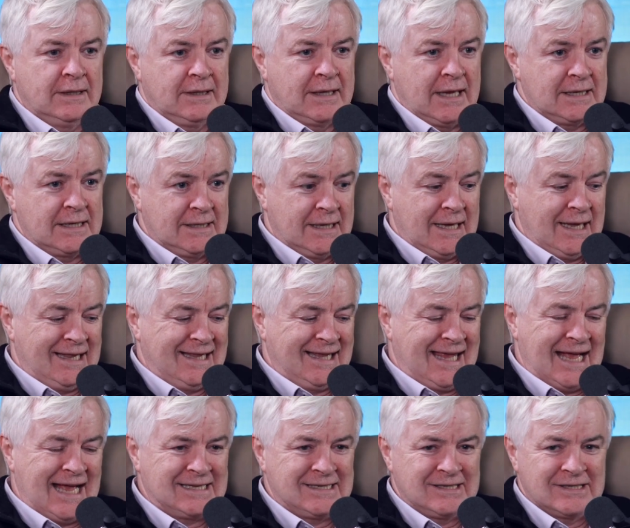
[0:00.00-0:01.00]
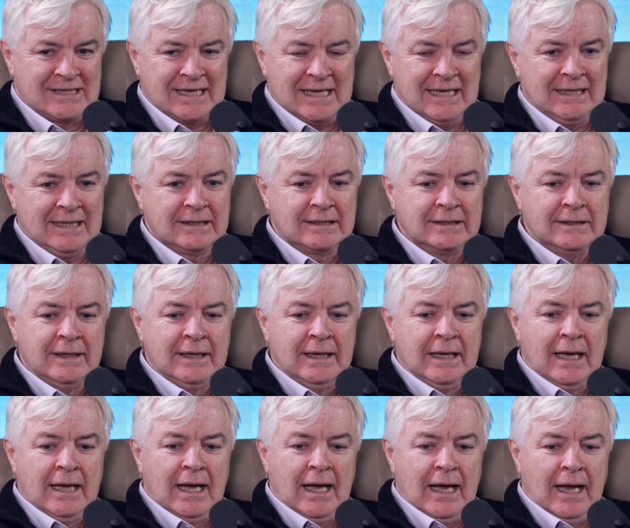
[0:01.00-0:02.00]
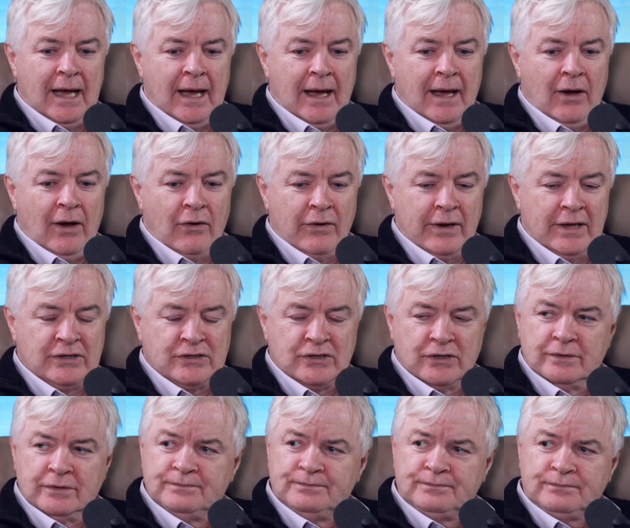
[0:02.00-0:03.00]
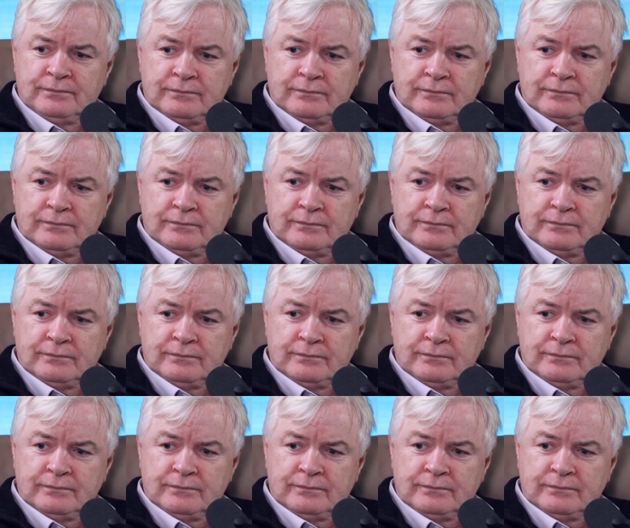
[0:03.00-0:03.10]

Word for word: Mm-hmm. that gets us killed uh, or injured.